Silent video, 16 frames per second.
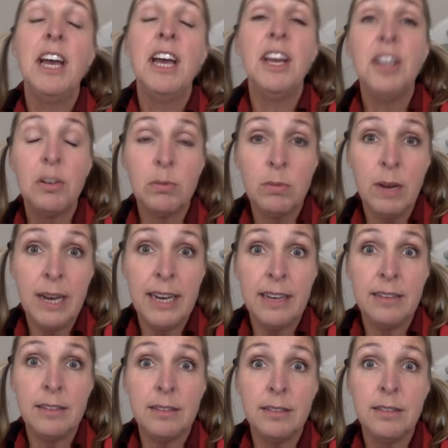You're right.
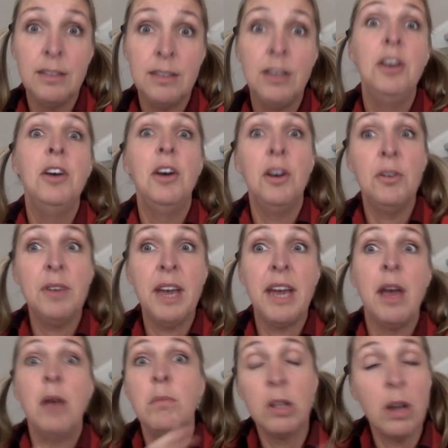Okay,
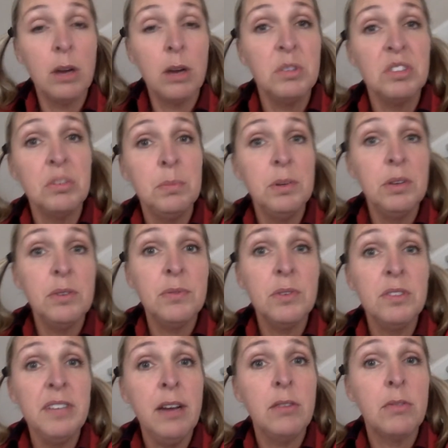Millar was a beautiful
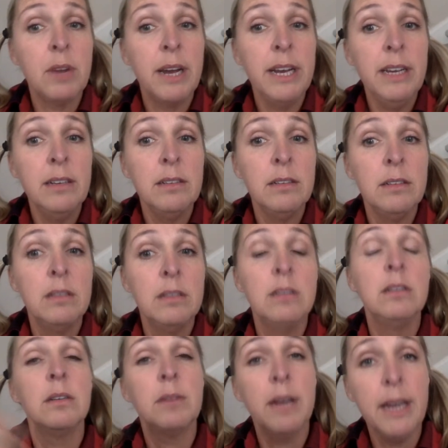town, right?
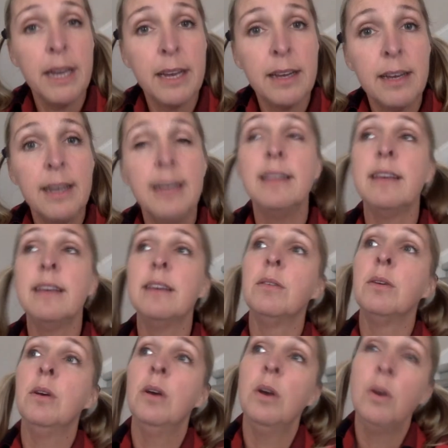Okay, and then
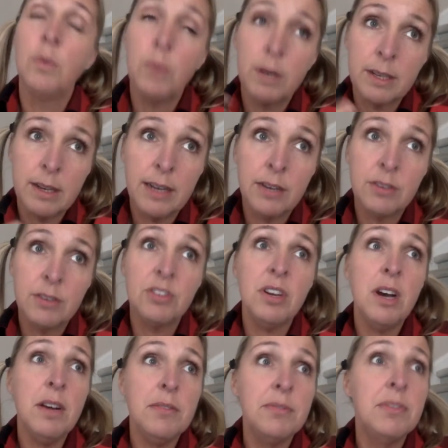one guy goes
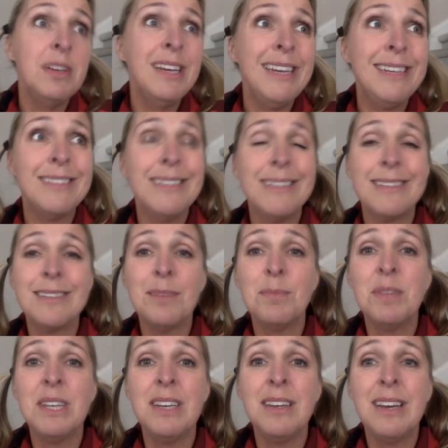off. He sees
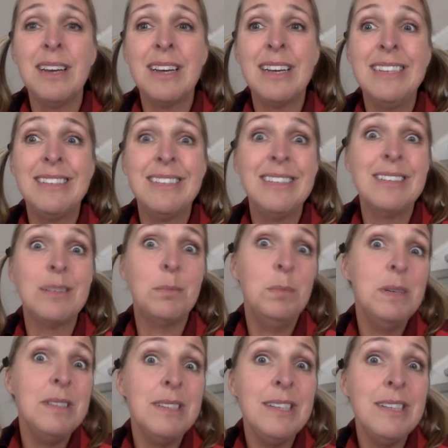something. He sees a
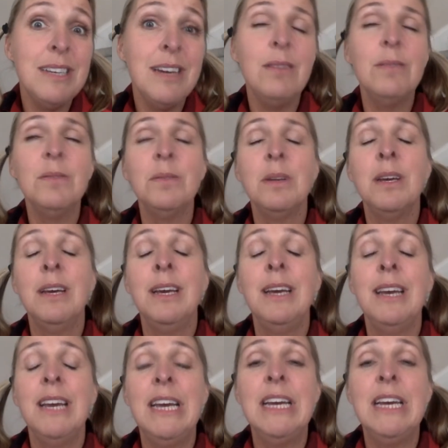busy town,
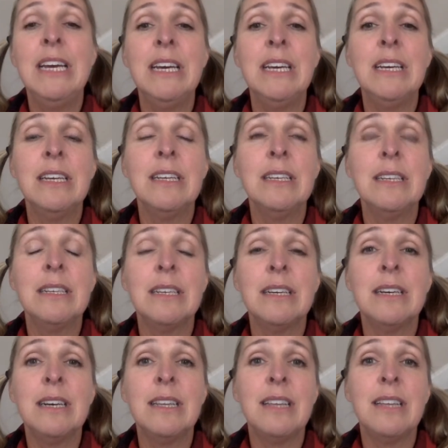and
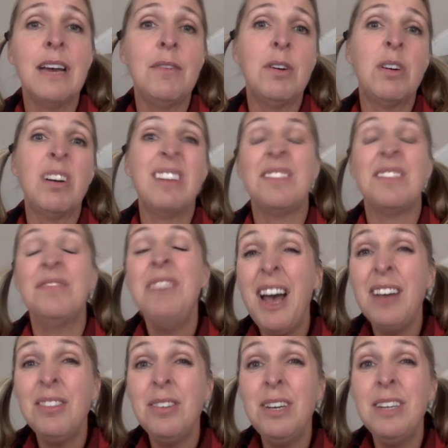they have all kinds of
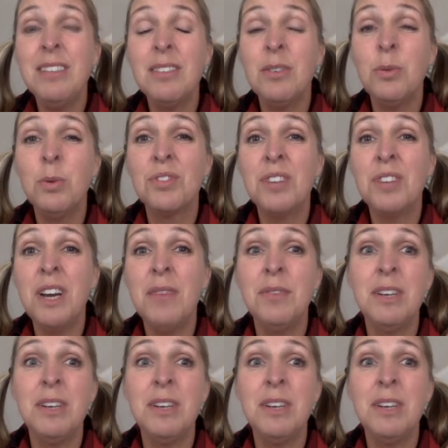factories and cool stuff.